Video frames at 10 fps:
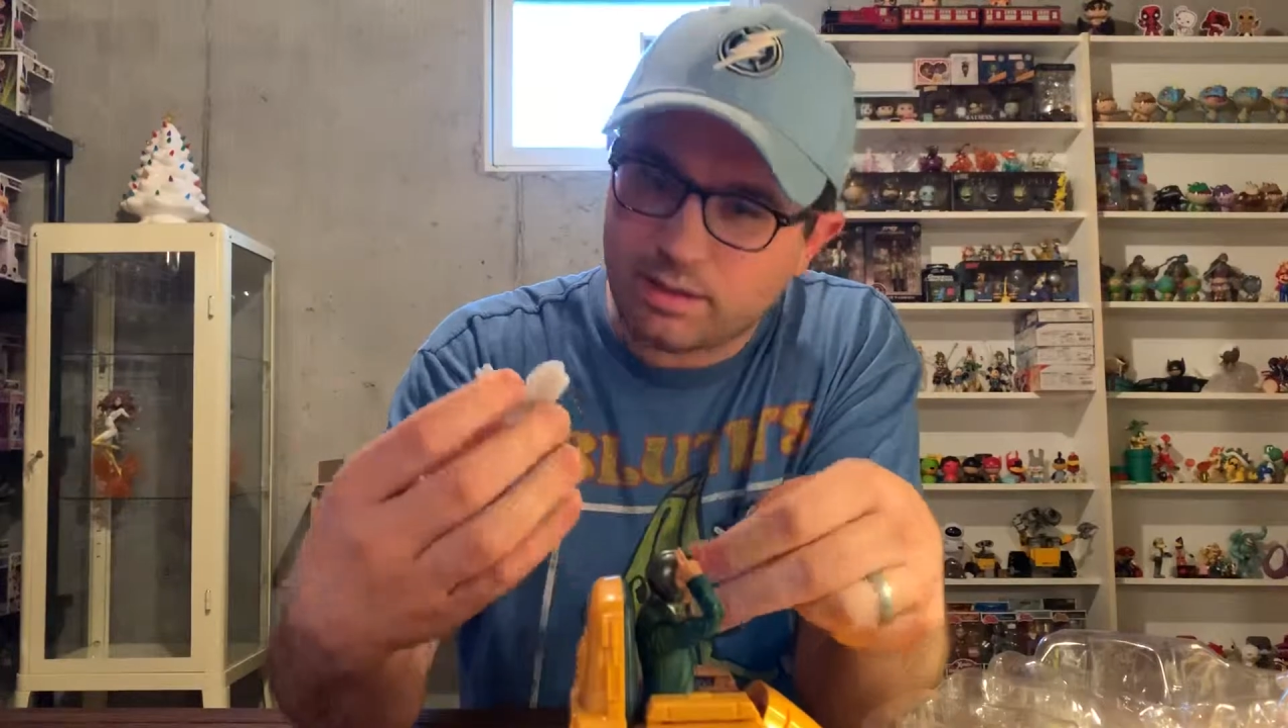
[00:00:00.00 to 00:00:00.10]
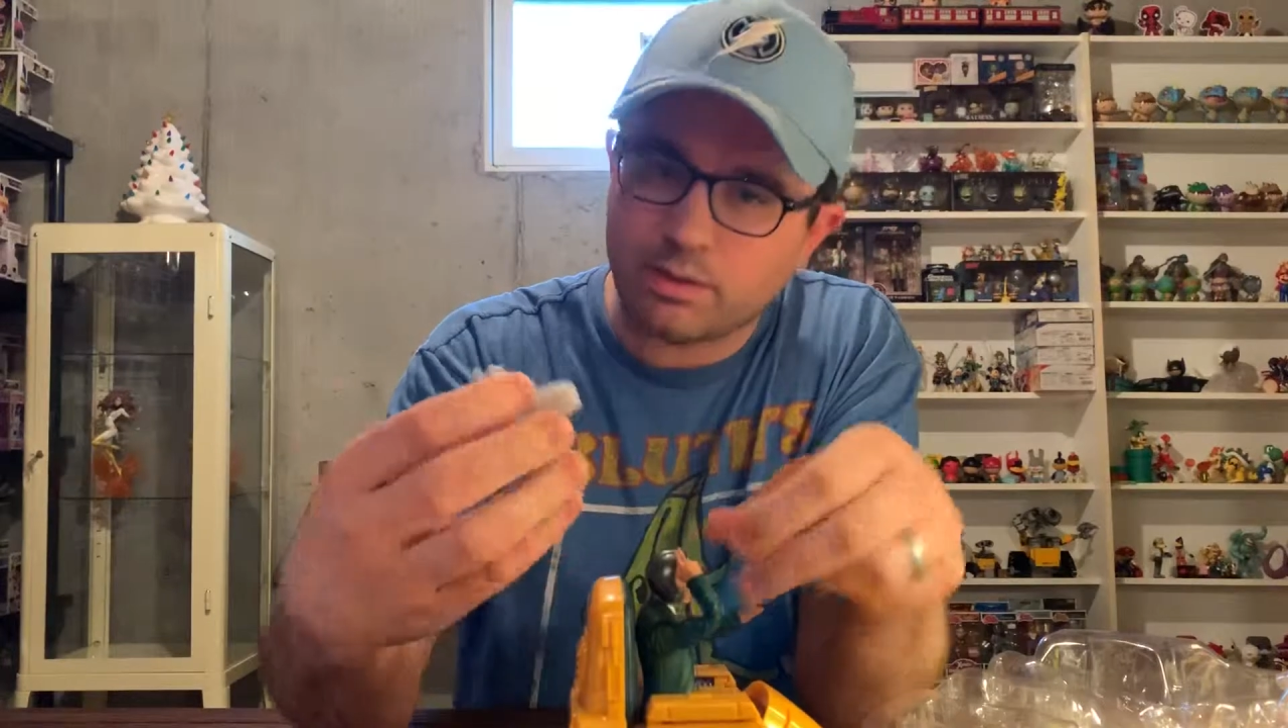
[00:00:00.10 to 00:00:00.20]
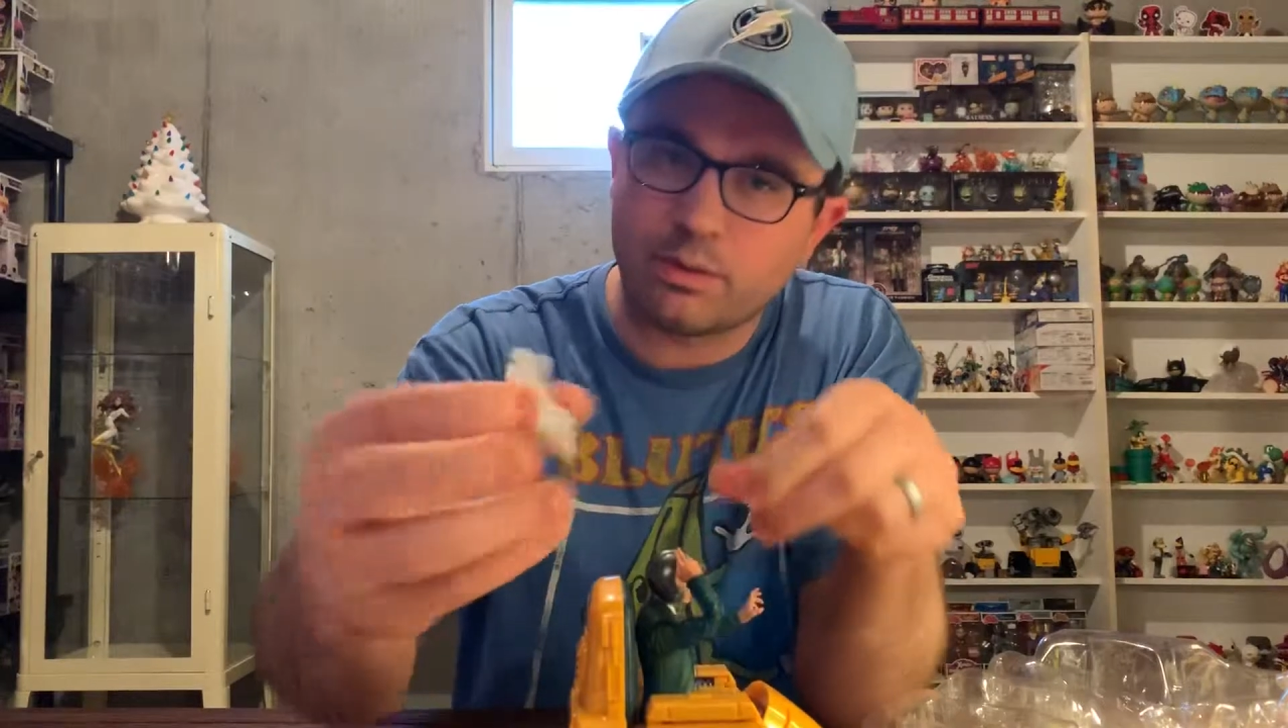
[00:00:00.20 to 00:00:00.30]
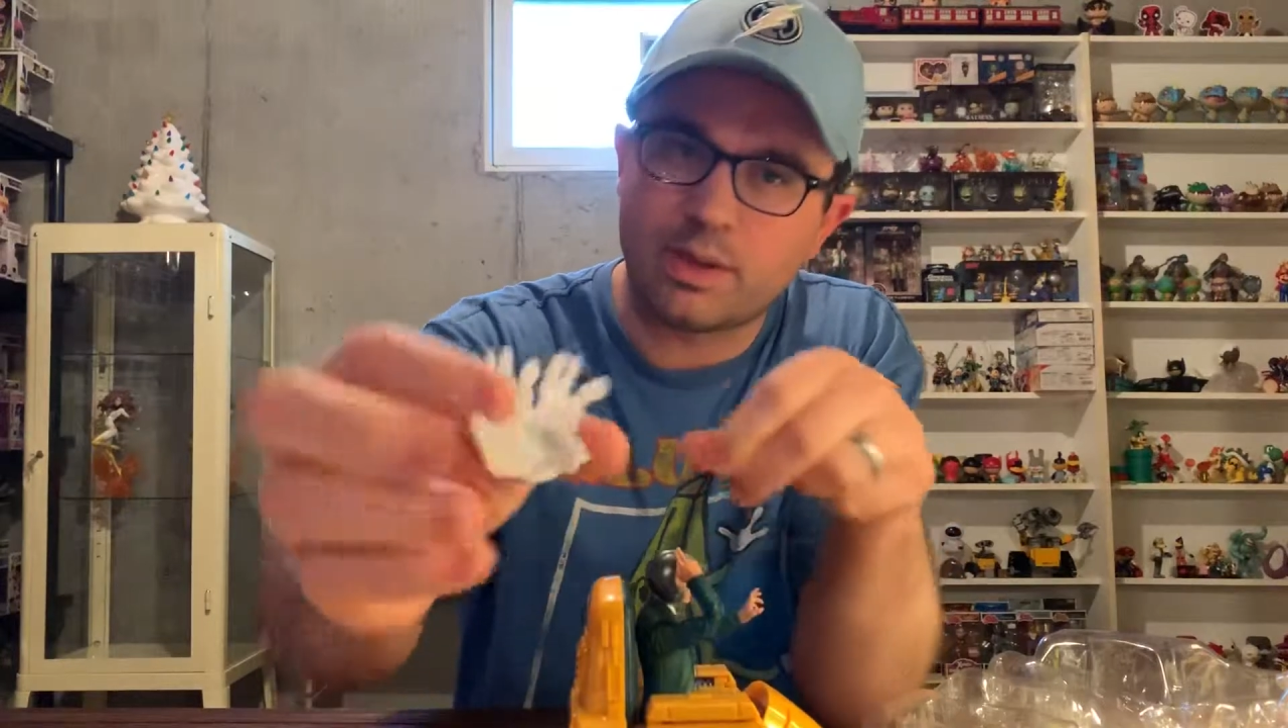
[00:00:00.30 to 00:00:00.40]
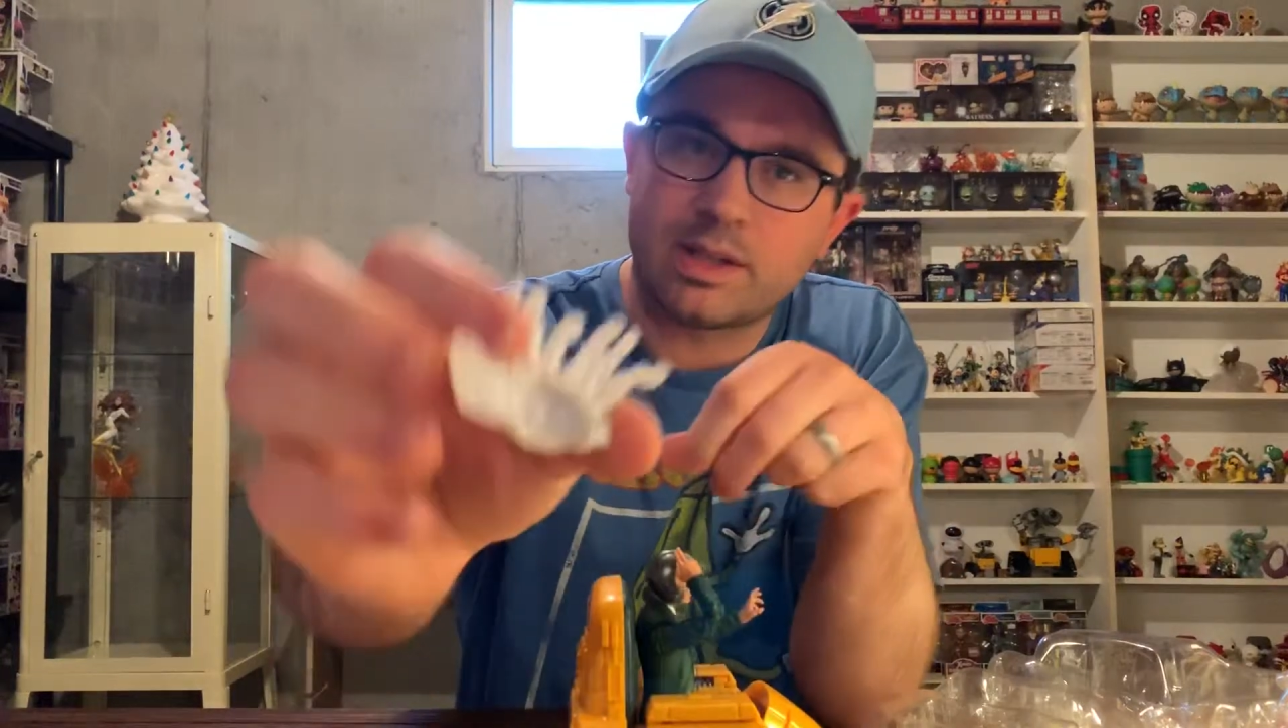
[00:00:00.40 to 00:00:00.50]

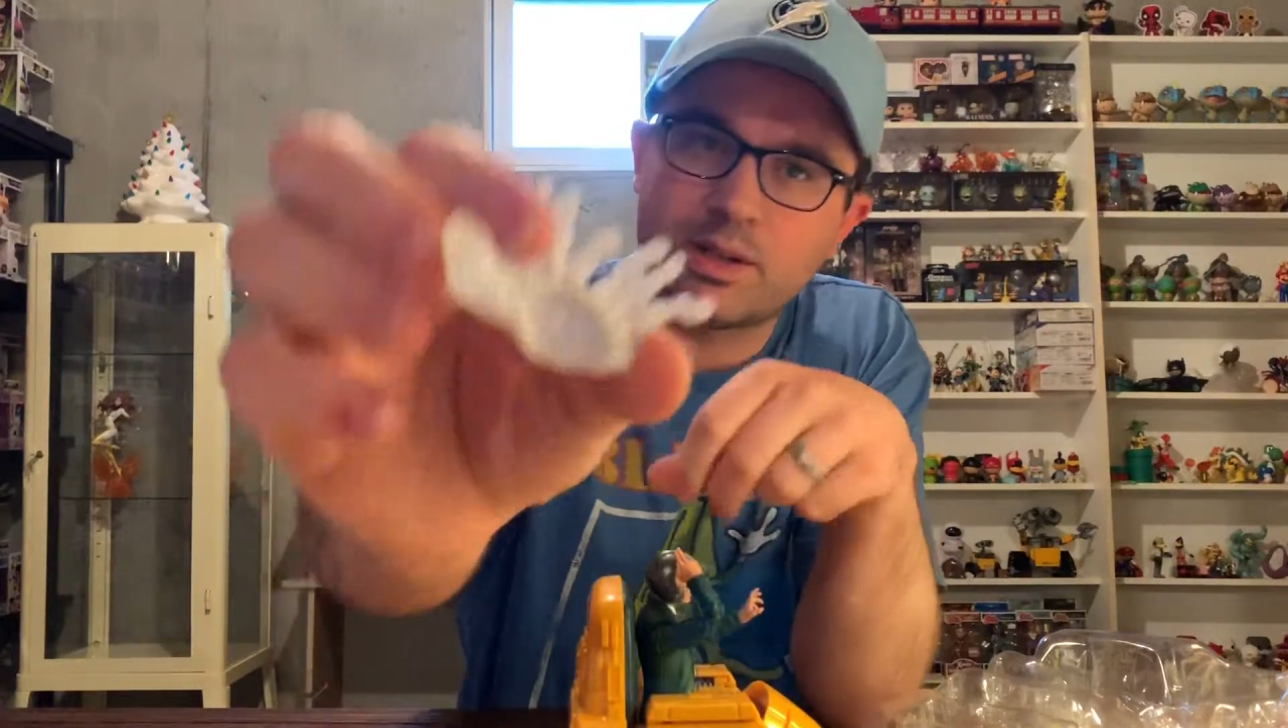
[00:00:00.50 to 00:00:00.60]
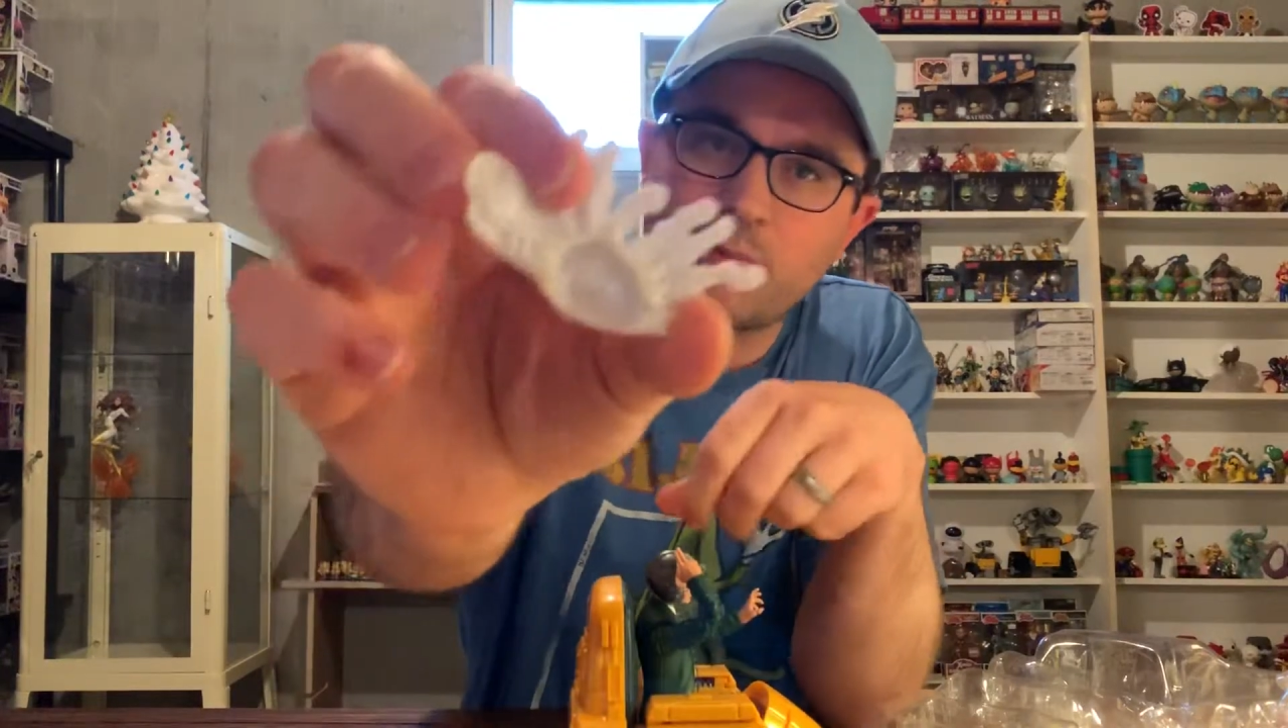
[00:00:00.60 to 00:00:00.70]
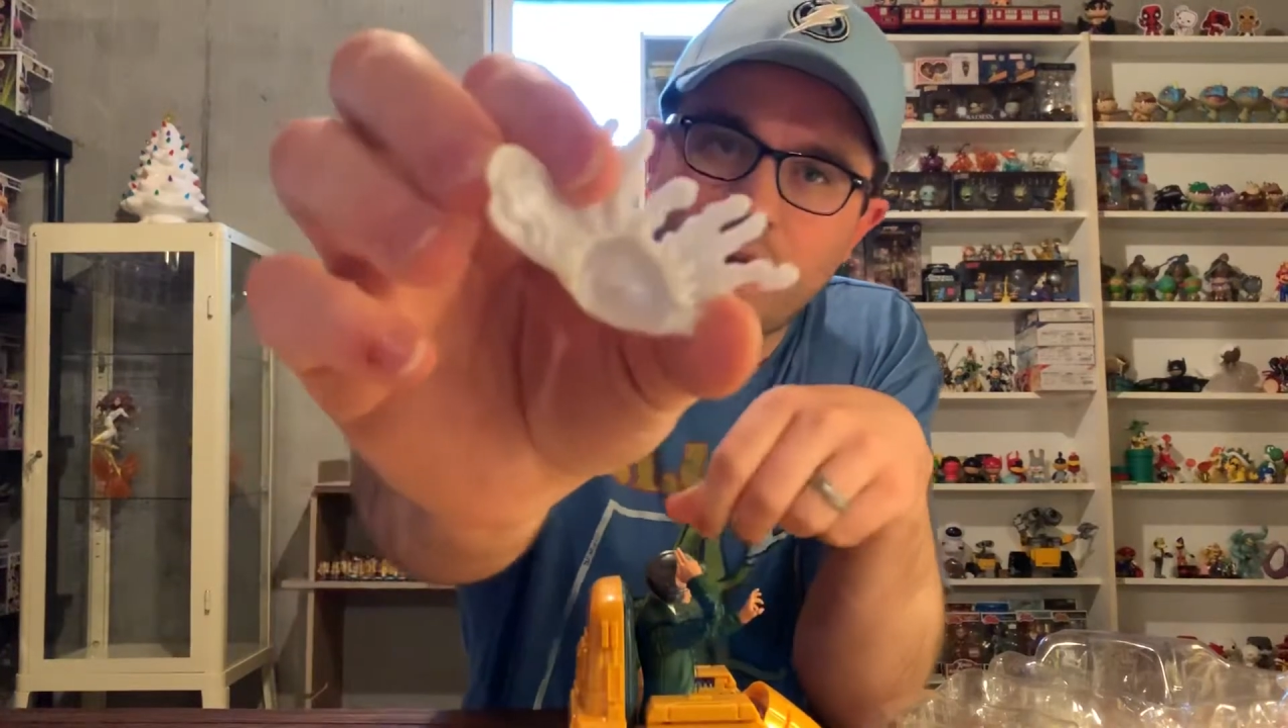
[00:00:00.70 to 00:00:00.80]
through this little